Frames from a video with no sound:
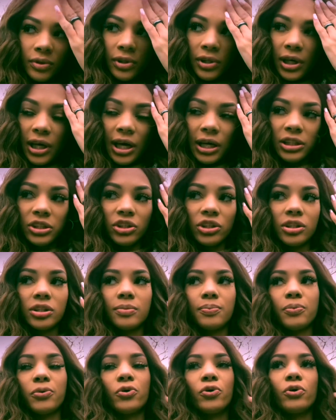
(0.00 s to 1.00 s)
edges
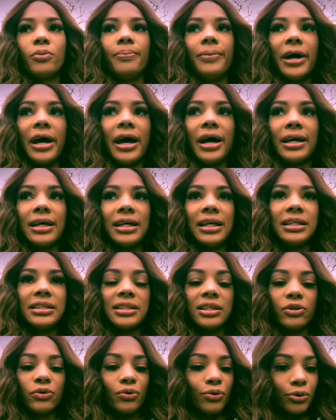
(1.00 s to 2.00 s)
pulled back
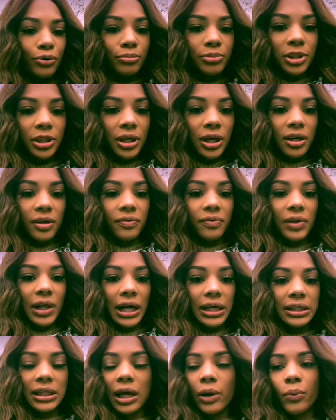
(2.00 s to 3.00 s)
isn't groomed enough.
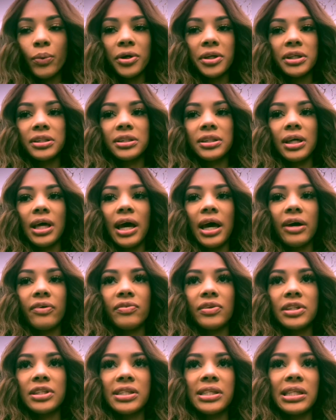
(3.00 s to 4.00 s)
Like they wanted to have
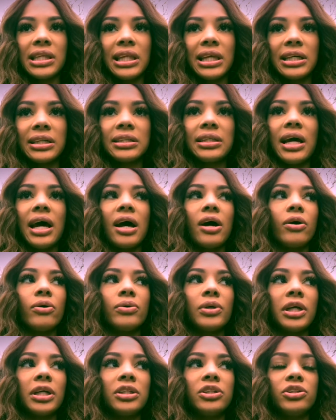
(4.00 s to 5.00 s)
it slicked
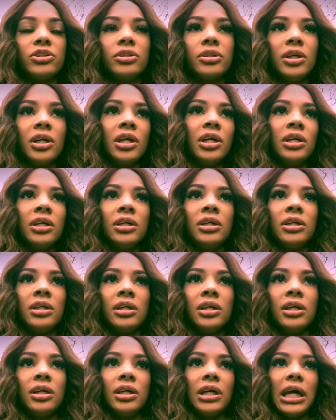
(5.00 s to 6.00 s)
down
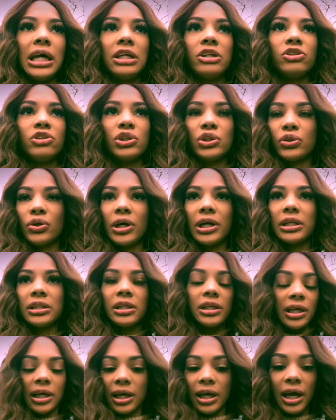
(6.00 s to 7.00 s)
and straight
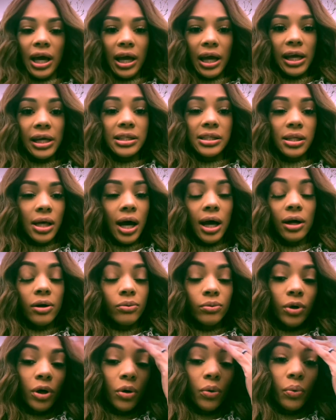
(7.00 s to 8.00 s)
looking, I guess. I
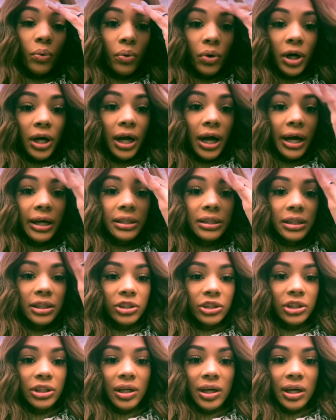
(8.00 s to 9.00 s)
don't know what idea
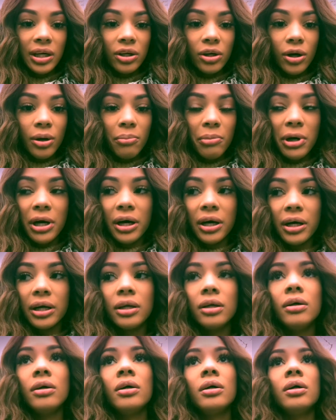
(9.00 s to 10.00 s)
she had in her
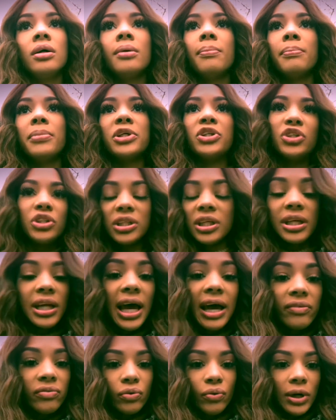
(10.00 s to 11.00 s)
mind, but she didn't
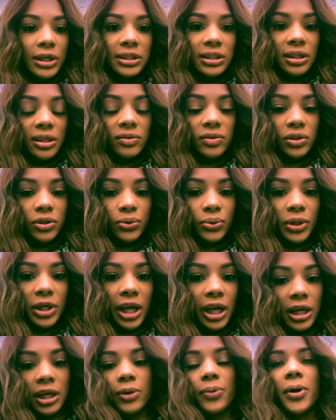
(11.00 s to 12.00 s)
have the right stuff to do it
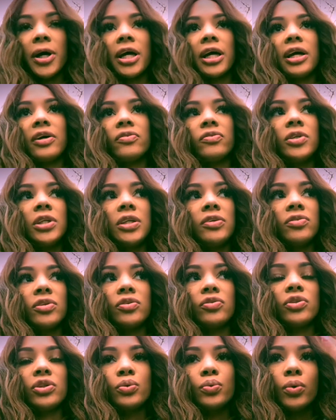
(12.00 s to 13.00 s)
anyway, even
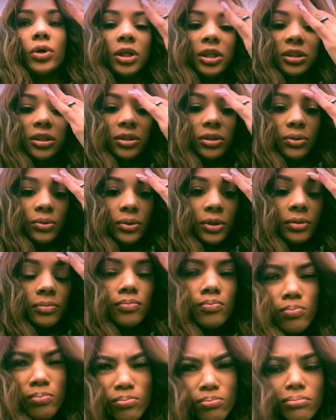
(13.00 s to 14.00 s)
if she wanted to do it.
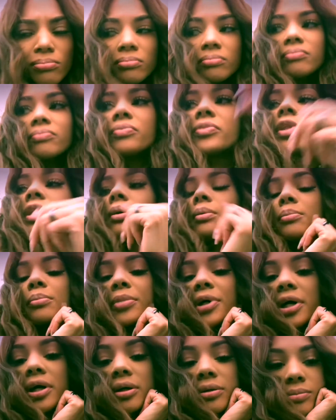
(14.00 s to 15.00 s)

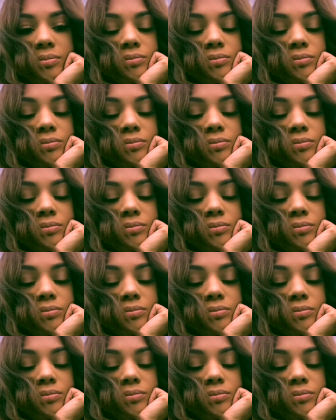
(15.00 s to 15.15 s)
But